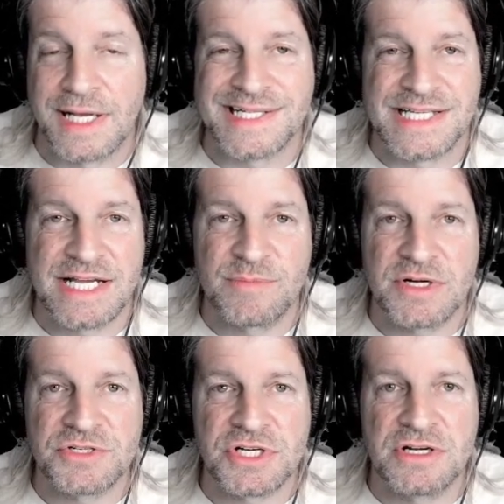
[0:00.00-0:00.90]
and Dan
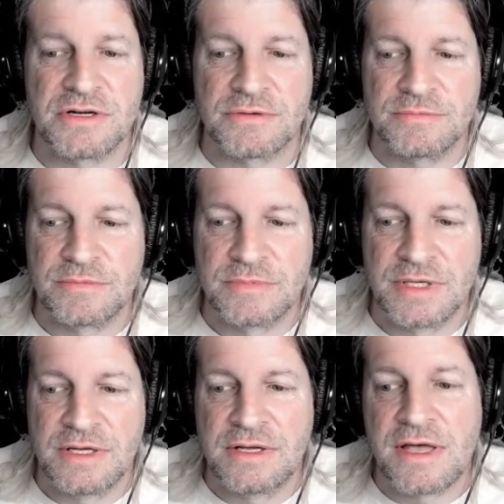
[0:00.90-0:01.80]
Bongino,
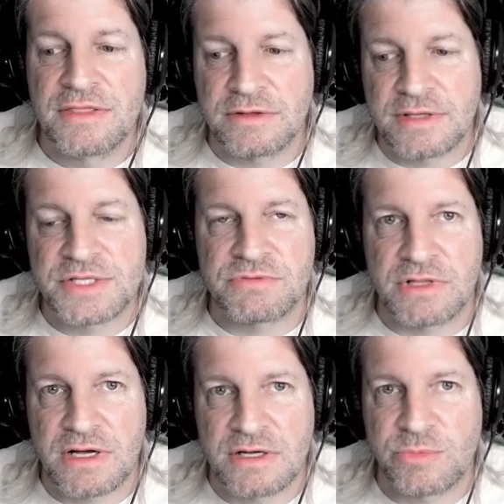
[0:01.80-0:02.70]
the less
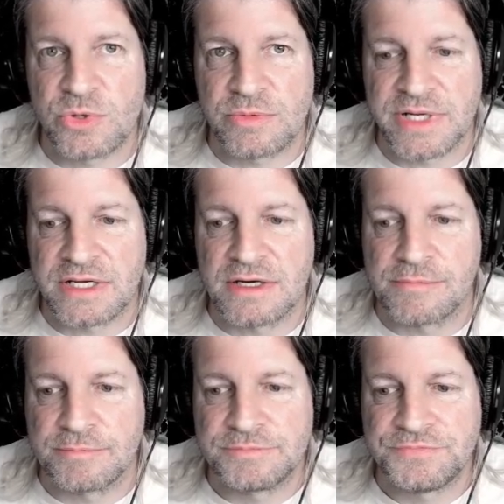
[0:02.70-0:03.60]
reliable you
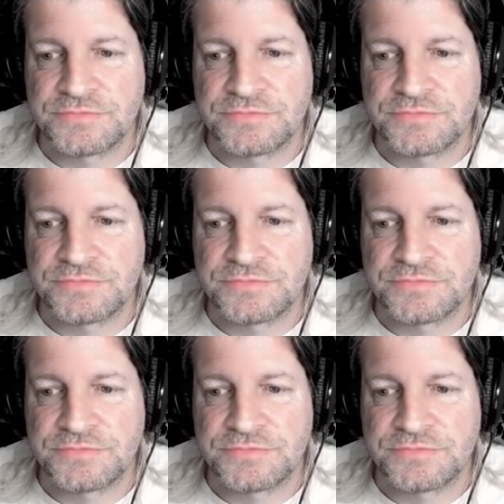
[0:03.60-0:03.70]
become.